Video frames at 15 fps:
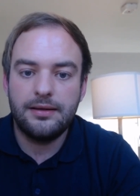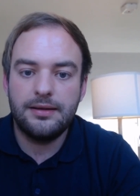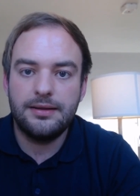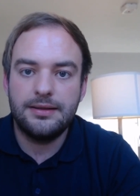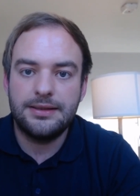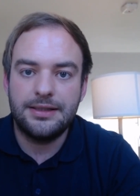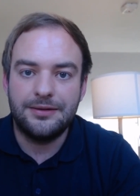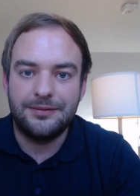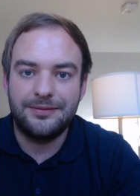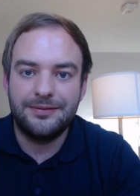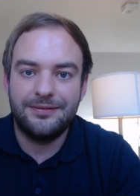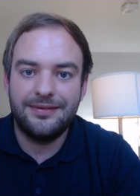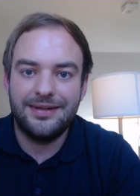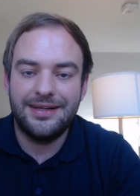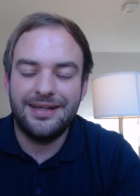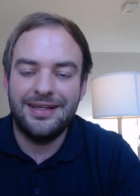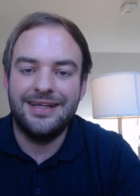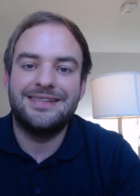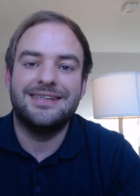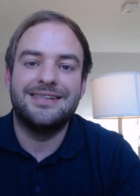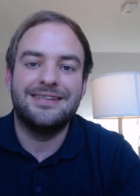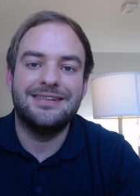So, let's
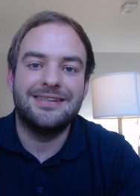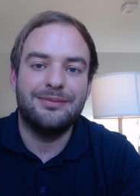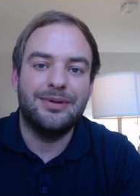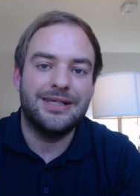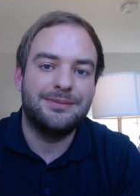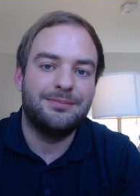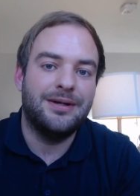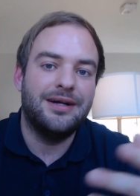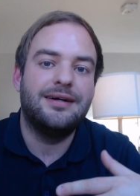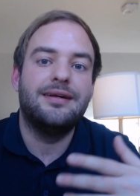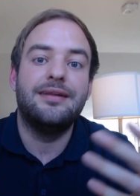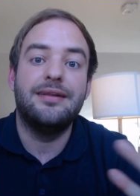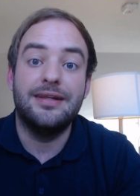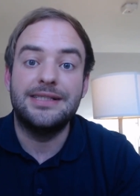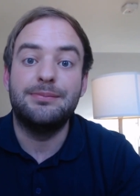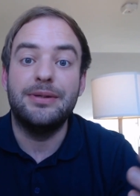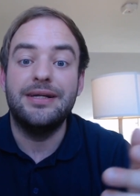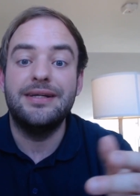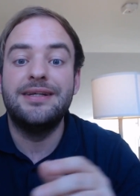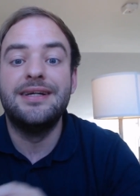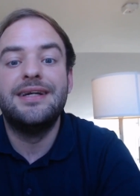discuss the best part, the speed.